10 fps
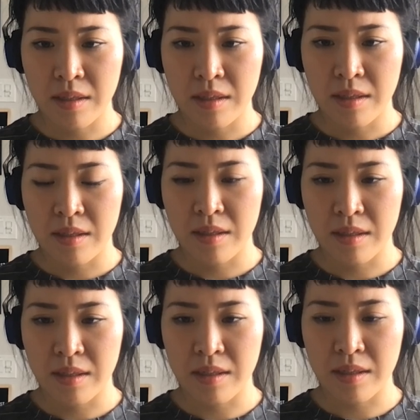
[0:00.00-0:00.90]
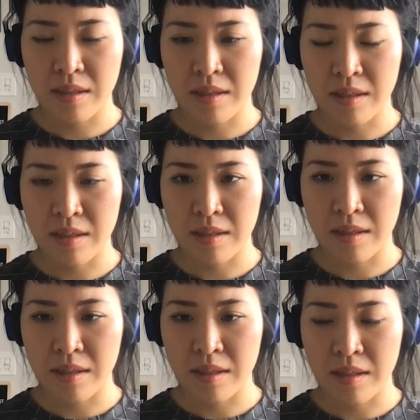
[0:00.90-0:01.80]

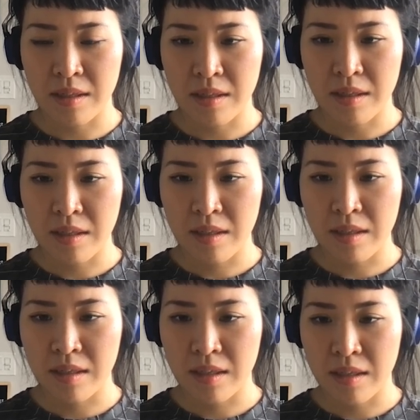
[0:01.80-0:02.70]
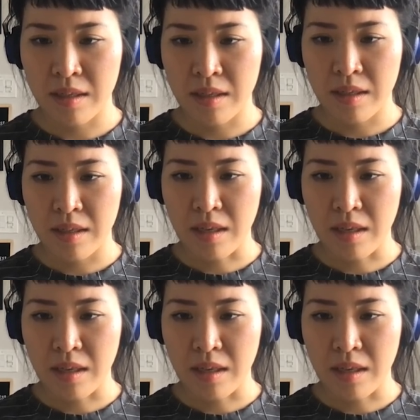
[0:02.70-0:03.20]
This person isn't speaking.